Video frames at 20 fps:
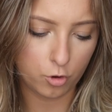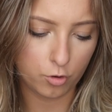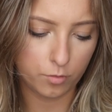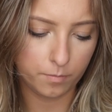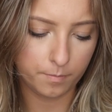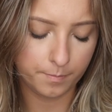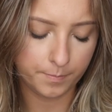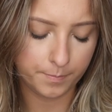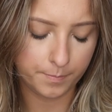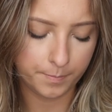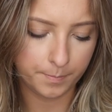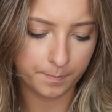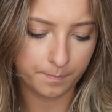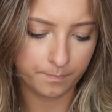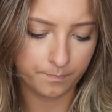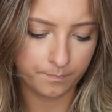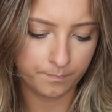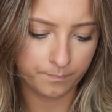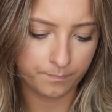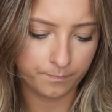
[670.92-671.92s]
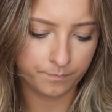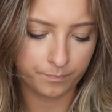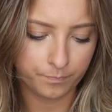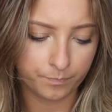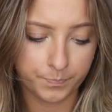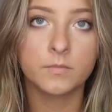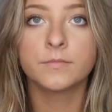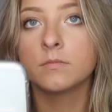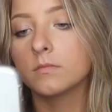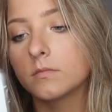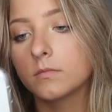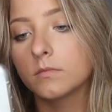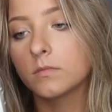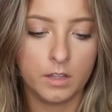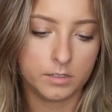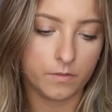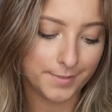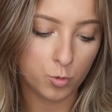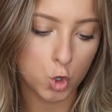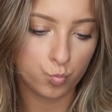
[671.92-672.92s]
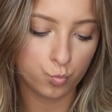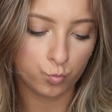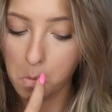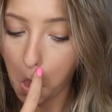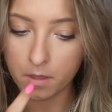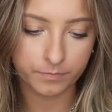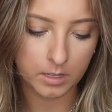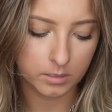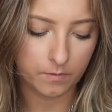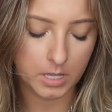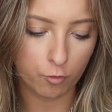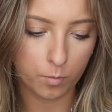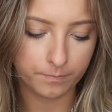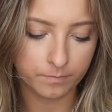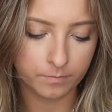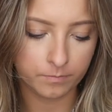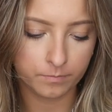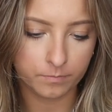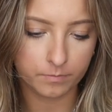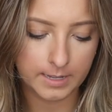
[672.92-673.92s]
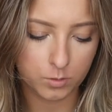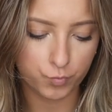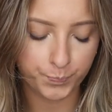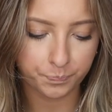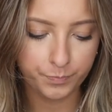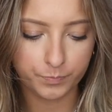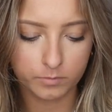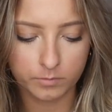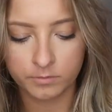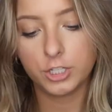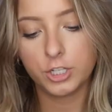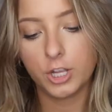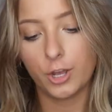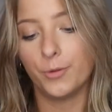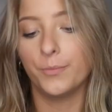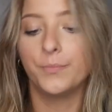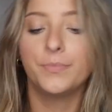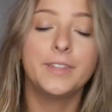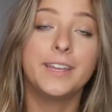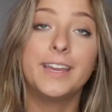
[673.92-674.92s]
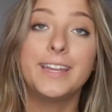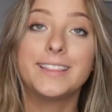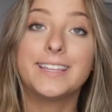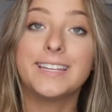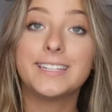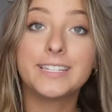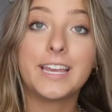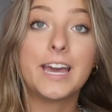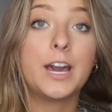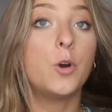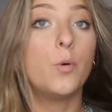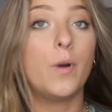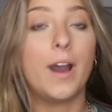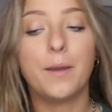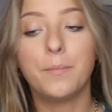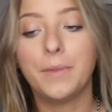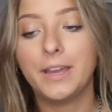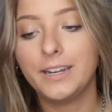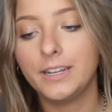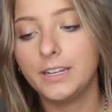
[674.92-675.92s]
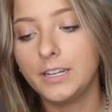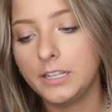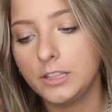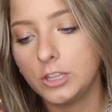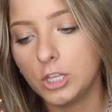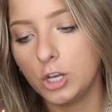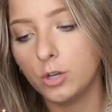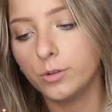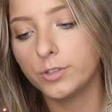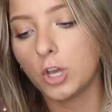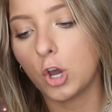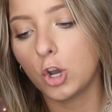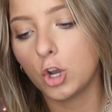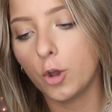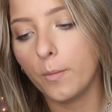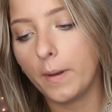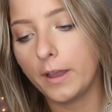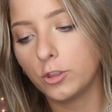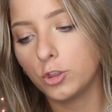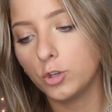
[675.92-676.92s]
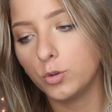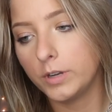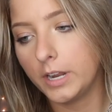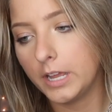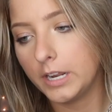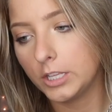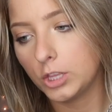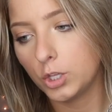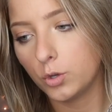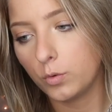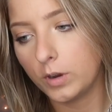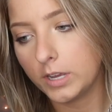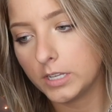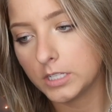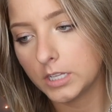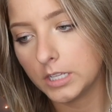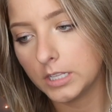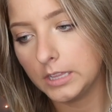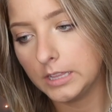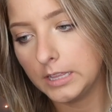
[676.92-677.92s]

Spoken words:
roll. Not for me to say. So that's how I'm editing those. I'll go back through and edit the rest